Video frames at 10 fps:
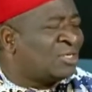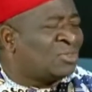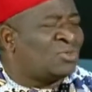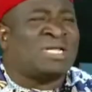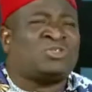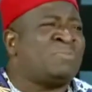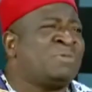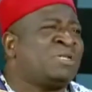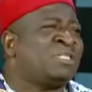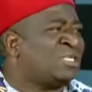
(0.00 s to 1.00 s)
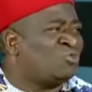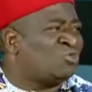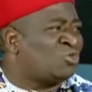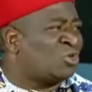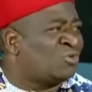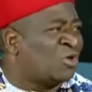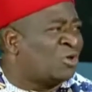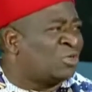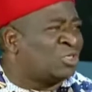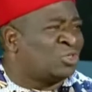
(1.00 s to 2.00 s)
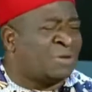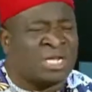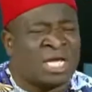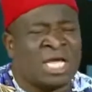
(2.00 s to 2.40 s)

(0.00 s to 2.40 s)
So there are so many things you just ignore on the social media.